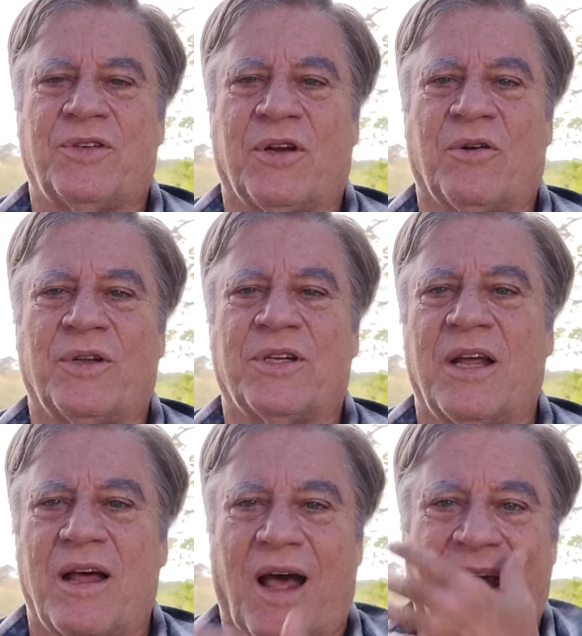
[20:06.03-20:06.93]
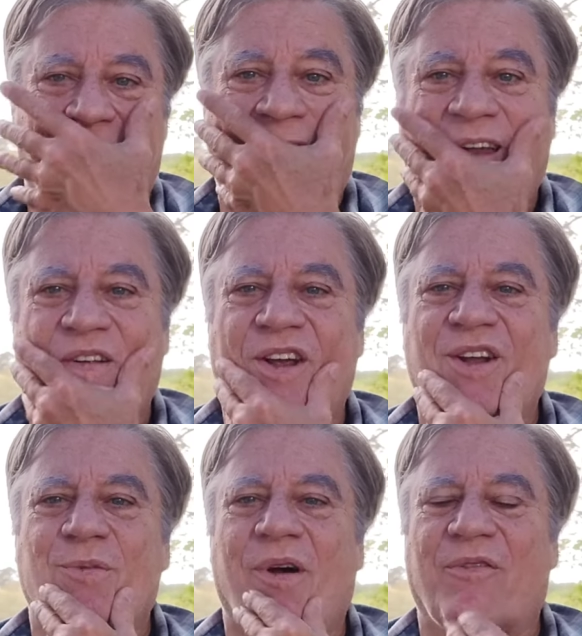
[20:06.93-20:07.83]
series, I can't
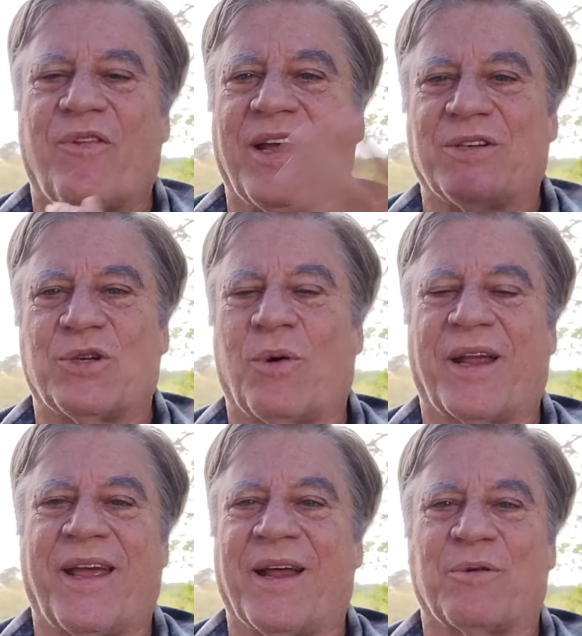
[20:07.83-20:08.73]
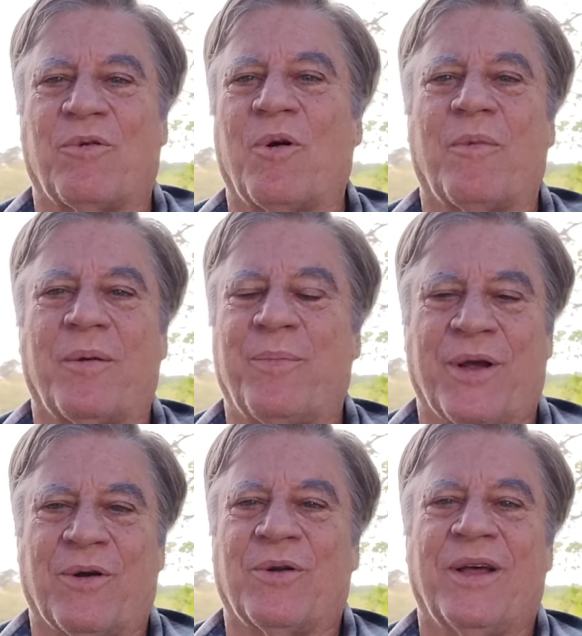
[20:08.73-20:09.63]
change my face, so I can't grow my
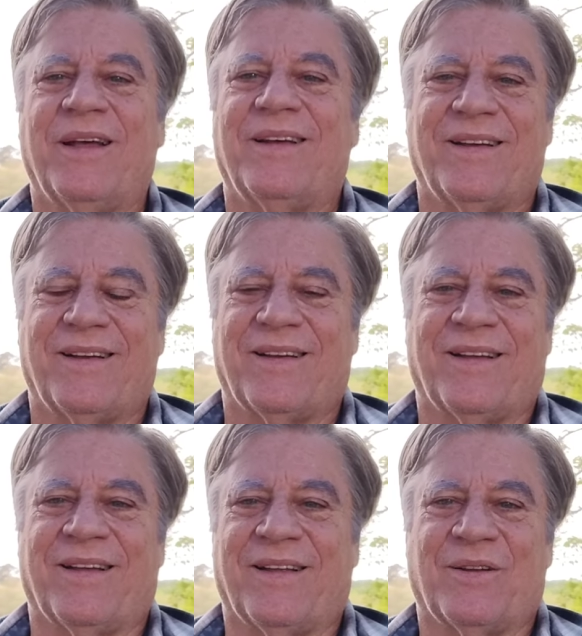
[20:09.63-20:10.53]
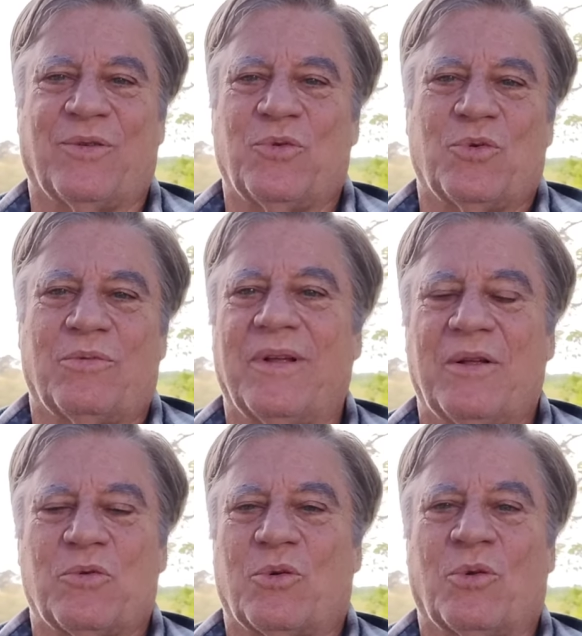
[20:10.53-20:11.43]
beard and
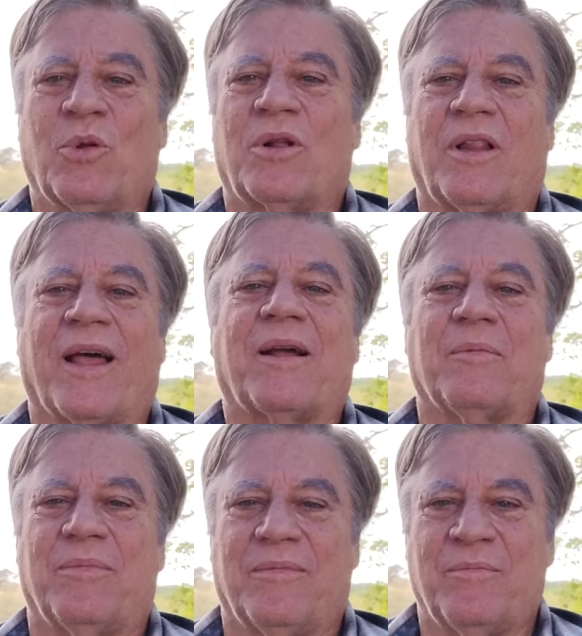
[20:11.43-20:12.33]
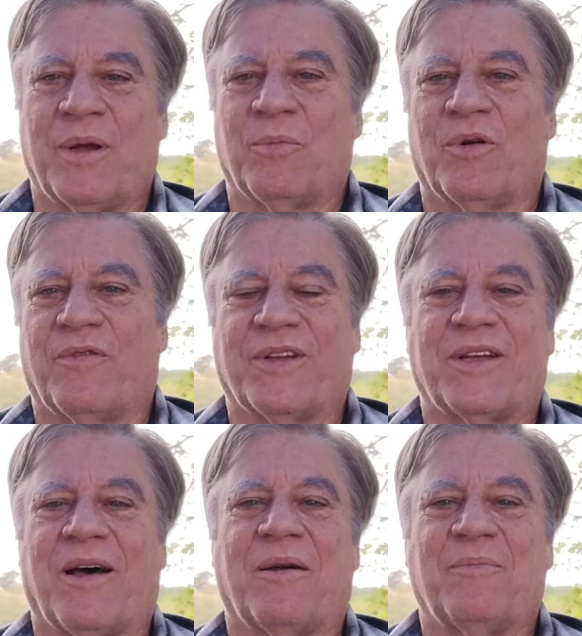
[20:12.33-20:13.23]
look like a member of the
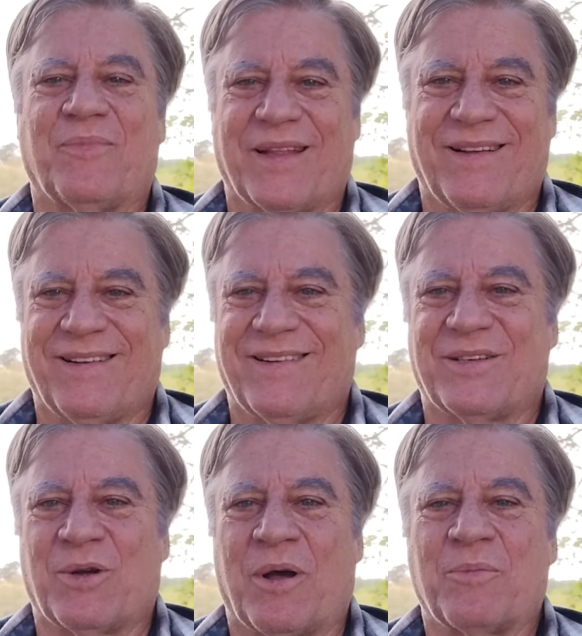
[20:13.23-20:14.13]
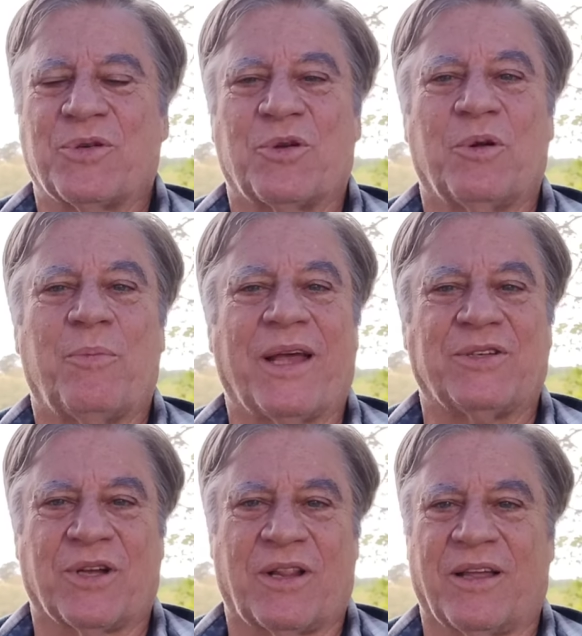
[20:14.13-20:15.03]
time. So I'm just going to
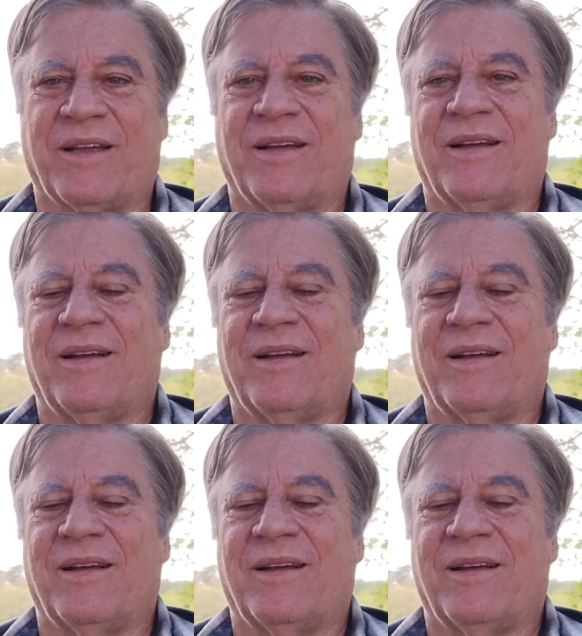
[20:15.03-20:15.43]
basically,